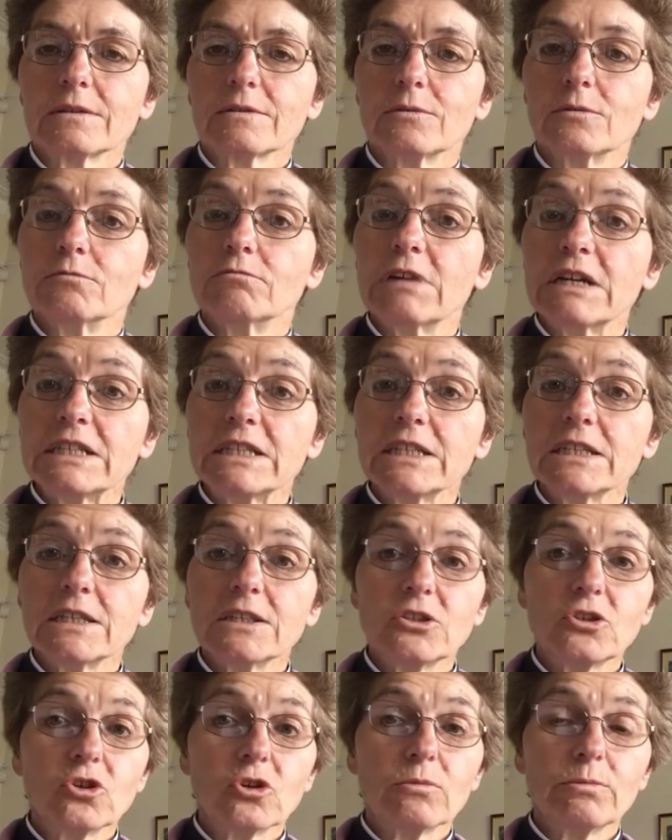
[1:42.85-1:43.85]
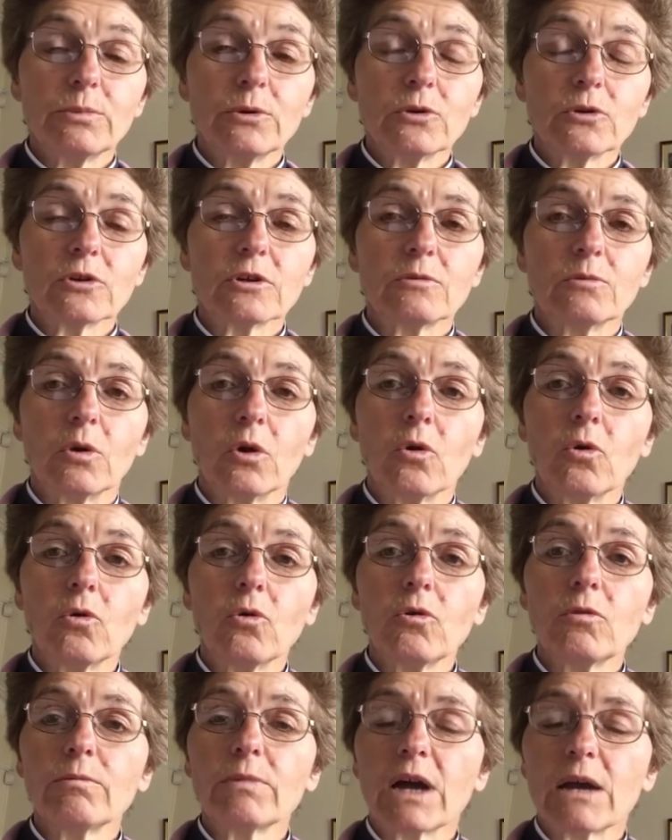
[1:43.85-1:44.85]
Already in your book were
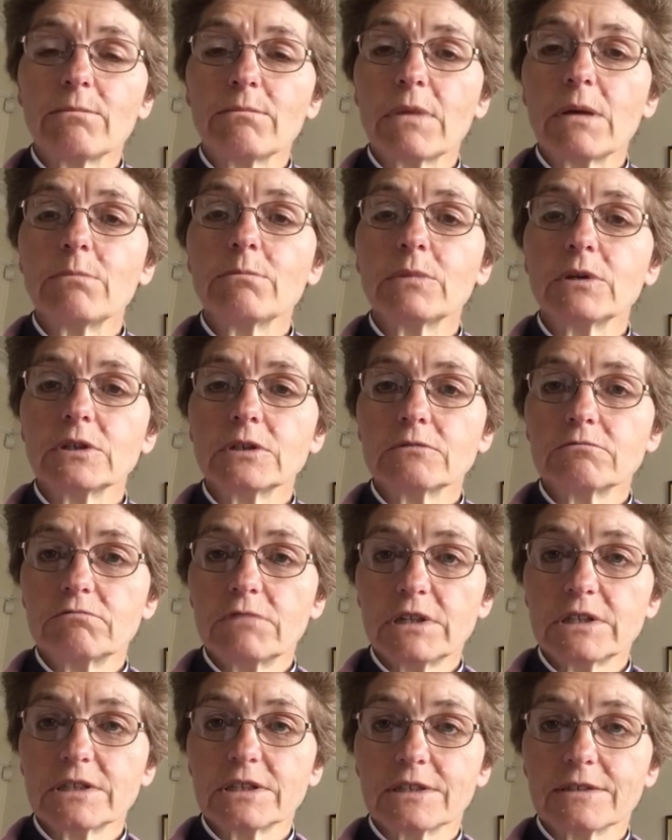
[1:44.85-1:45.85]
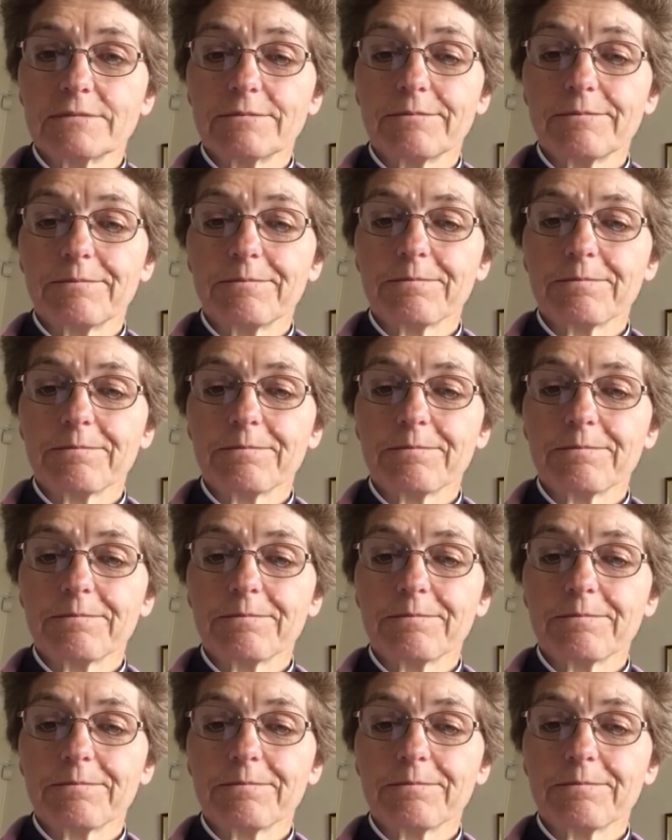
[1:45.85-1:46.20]
all my members written.